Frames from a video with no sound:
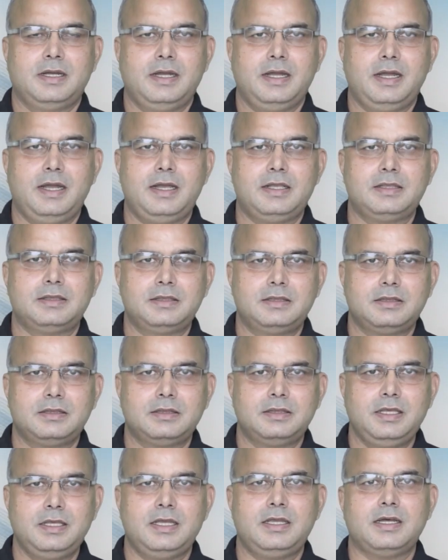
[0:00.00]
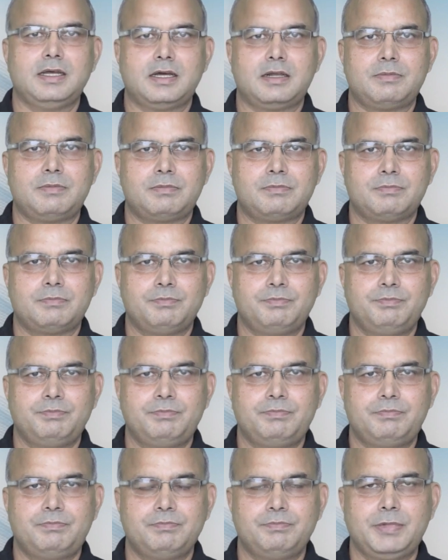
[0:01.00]
and they are
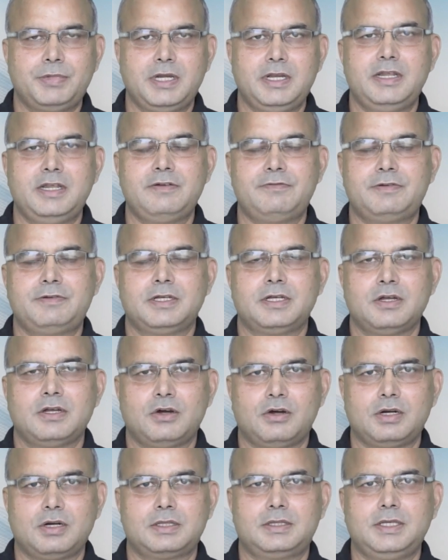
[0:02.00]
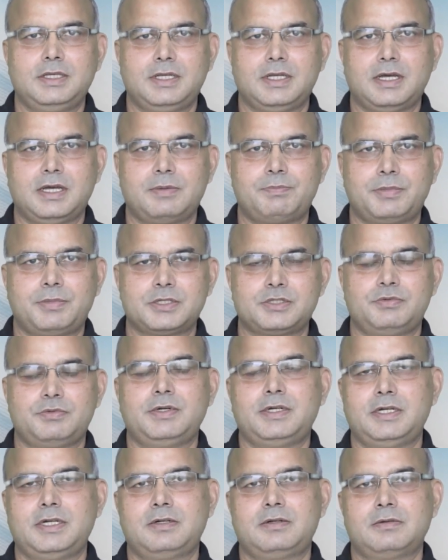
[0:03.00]
believed or they are
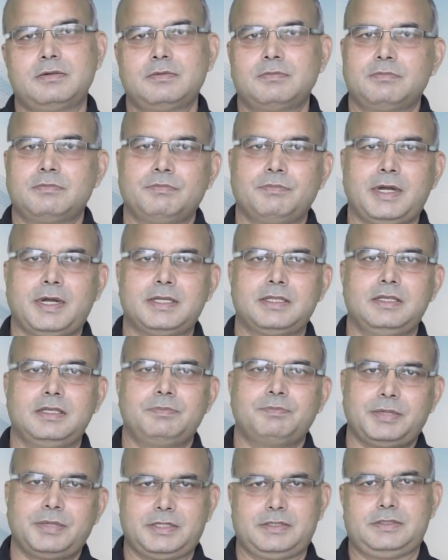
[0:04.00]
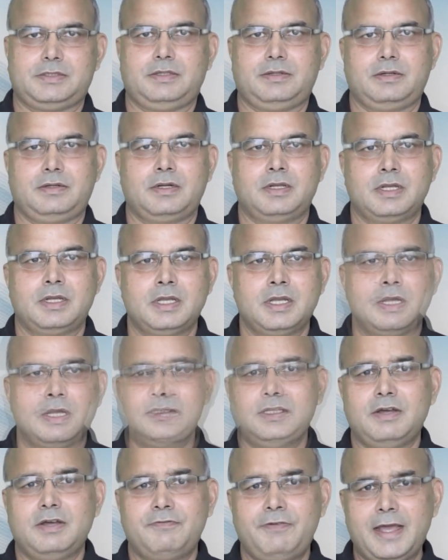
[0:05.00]
persuaded by the person.
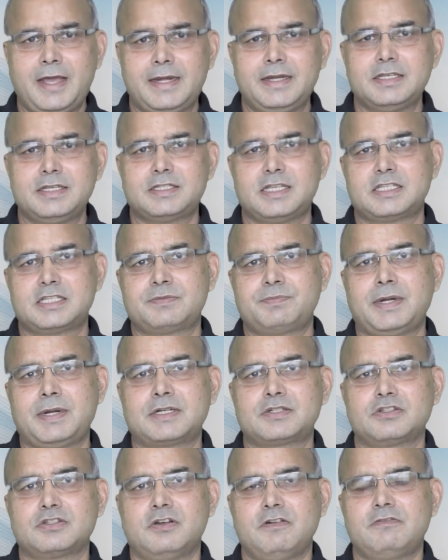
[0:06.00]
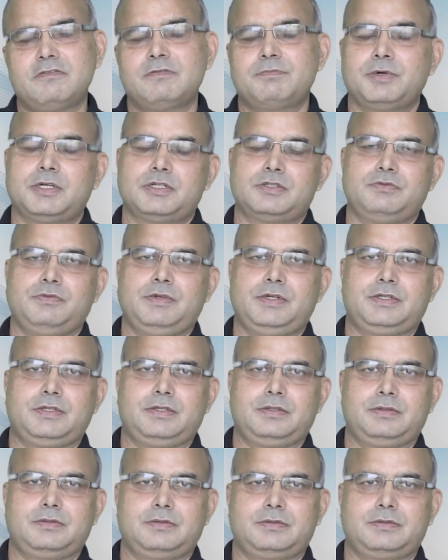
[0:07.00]
There are various aspects of persuasion.